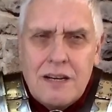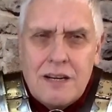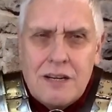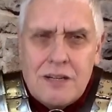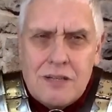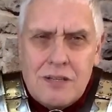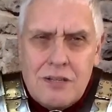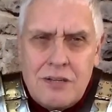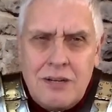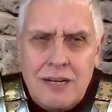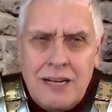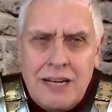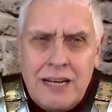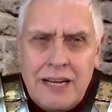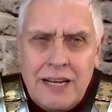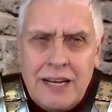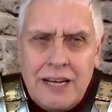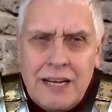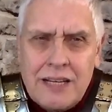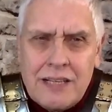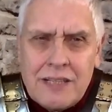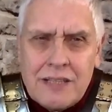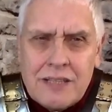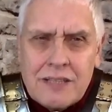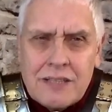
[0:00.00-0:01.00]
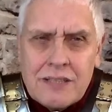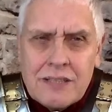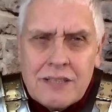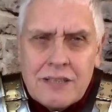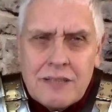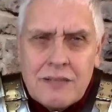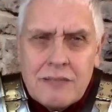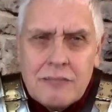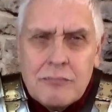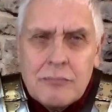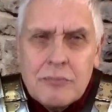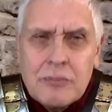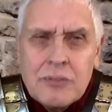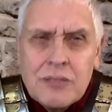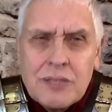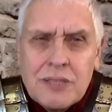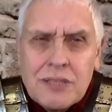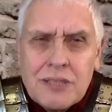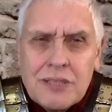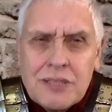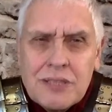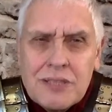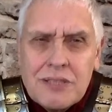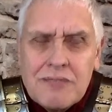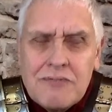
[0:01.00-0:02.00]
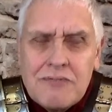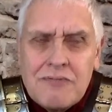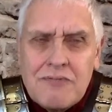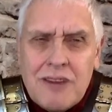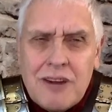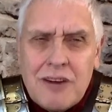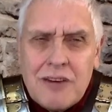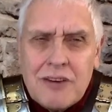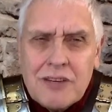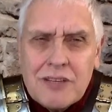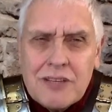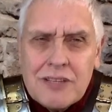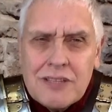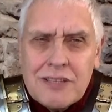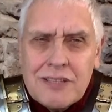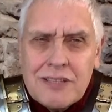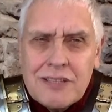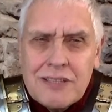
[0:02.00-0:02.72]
2 gladiators, Priscus and Varus.